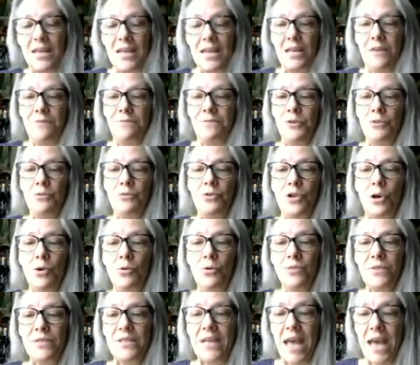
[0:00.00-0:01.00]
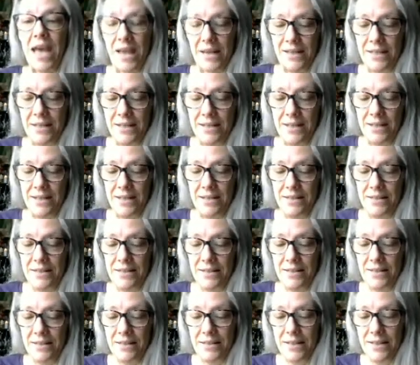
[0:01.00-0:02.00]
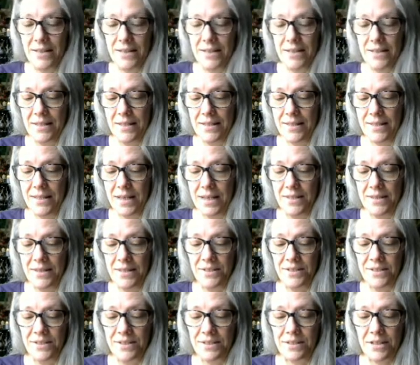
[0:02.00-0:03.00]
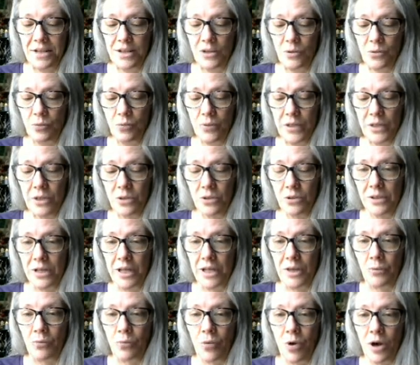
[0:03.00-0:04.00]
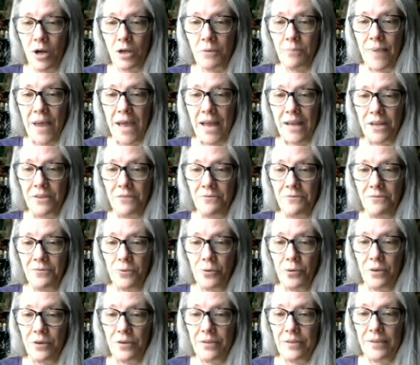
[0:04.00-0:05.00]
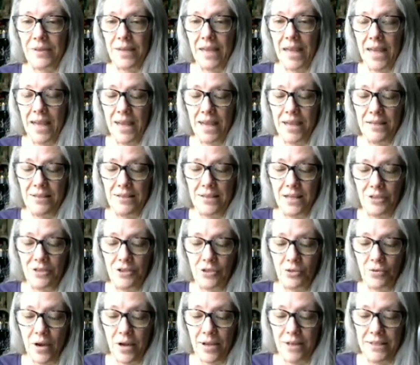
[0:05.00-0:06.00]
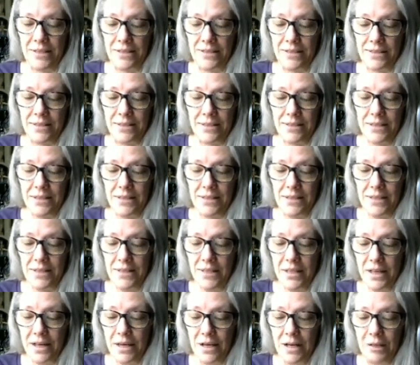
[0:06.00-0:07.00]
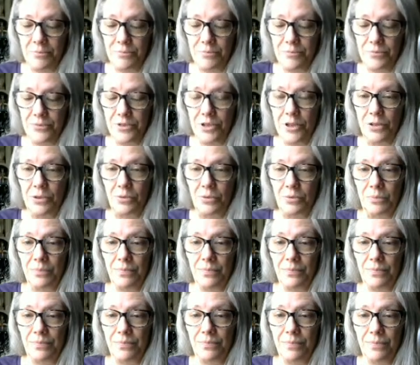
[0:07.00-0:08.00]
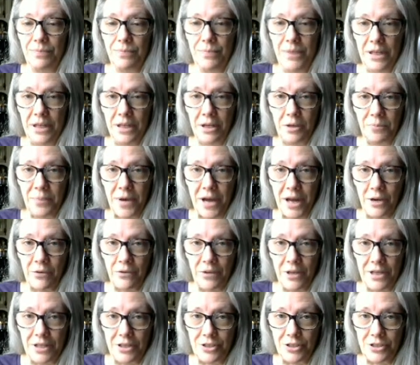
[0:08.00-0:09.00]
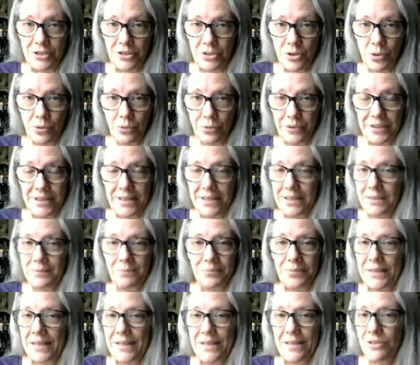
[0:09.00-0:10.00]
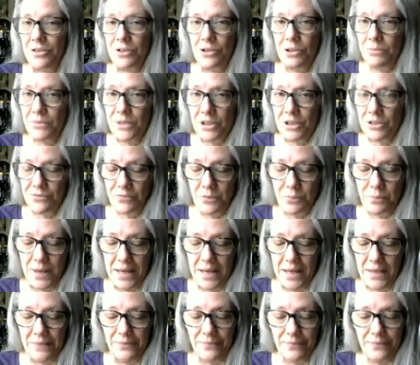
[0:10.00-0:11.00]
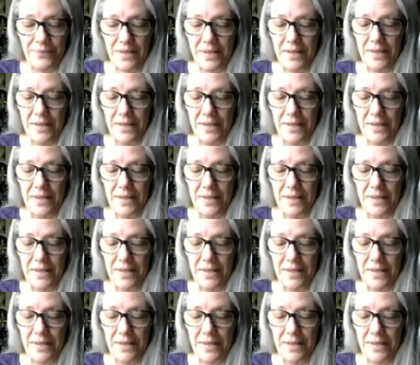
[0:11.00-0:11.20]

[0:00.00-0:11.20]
If you don't tack it in, then this is going to wiggle and walk back and forth. And I tried it, um, you know, being a pirate and just holding it in place, too much of a pain.